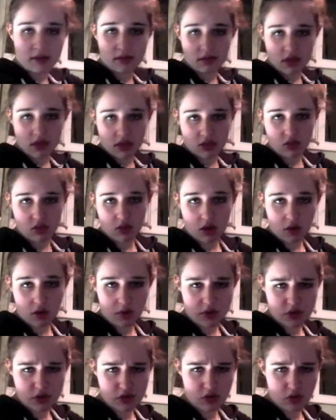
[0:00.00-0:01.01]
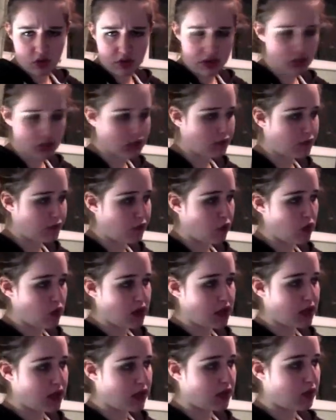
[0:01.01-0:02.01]
into our original equation for
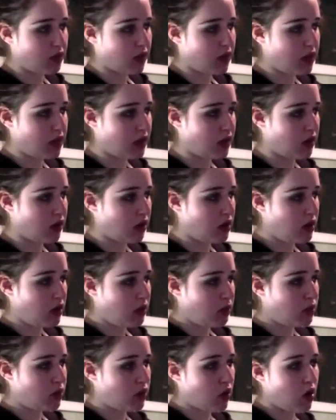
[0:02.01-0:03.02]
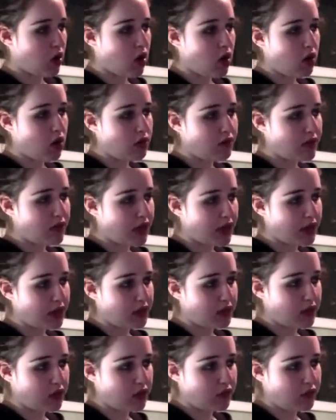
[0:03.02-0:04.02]
E right here, put all of that in
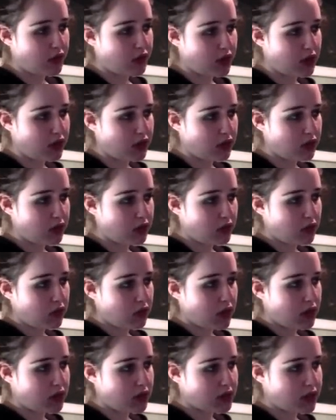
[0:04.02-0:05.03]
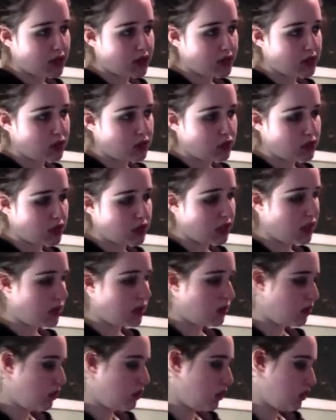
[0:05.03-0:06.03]
there for E, right? Because that's equal to E.
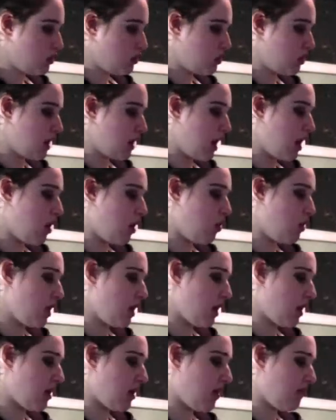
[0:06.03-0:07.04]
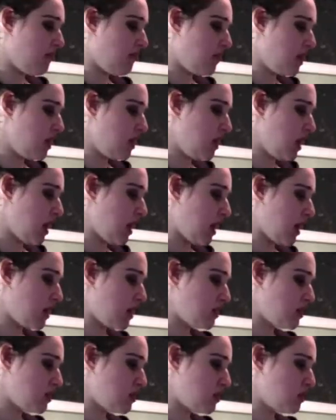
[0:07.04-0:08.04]
So now we have
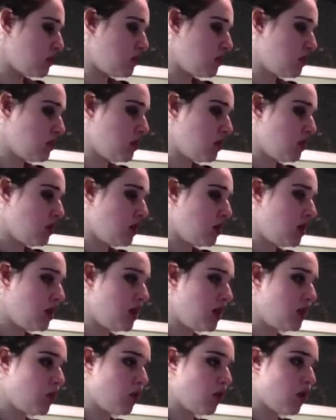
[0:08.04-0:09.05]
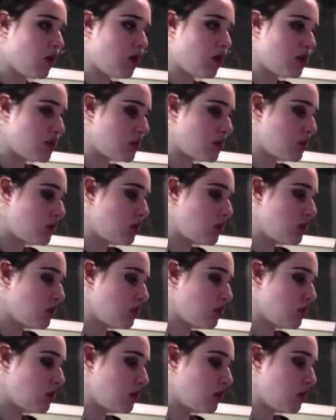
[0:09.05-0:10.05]
ES equals
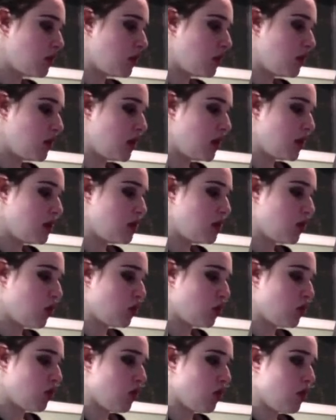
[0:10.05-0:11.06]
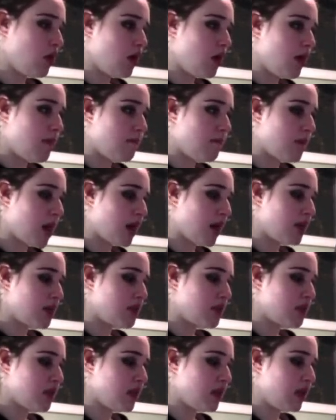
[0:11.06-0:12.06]
E total minus
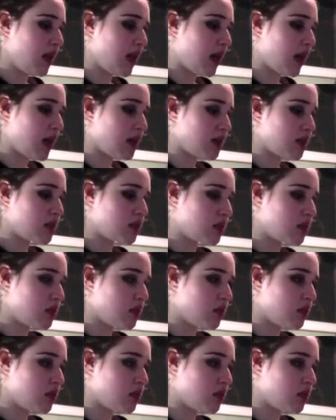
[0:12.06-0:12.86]
ES